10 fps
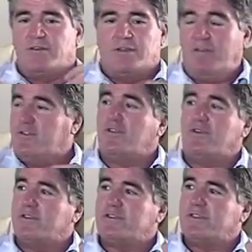of
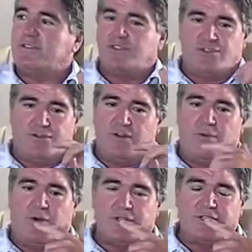course, sure it
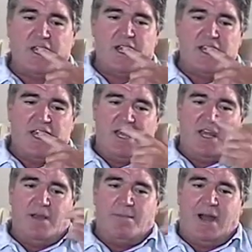was.
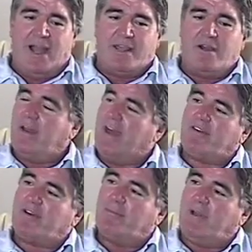But I can't
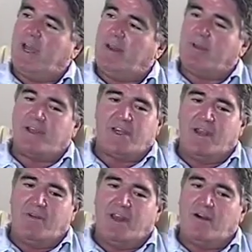ever complain because I
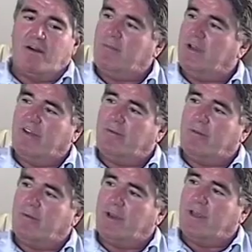really got
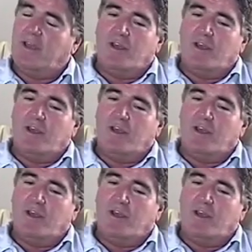unbelievable money.